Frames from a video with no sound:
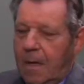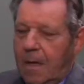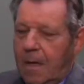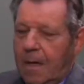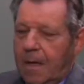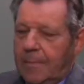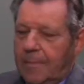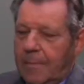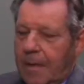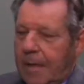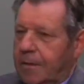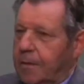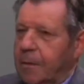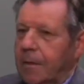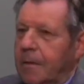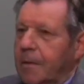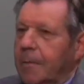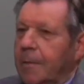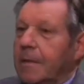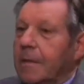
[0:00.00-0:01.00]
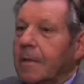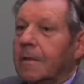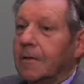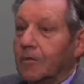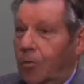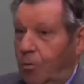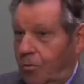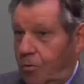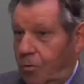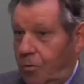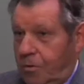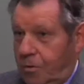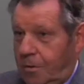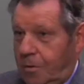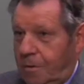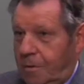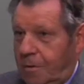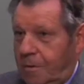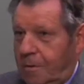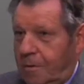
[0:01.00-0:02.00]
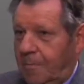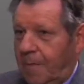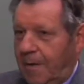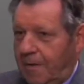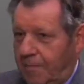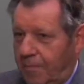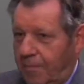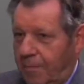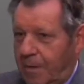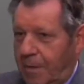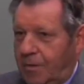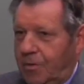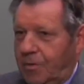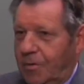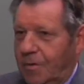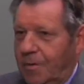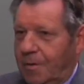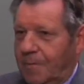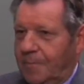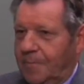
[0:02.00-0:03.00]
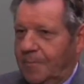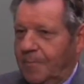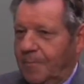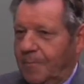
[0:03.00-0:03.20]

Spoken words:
I'm actually a medical oncologist by formation,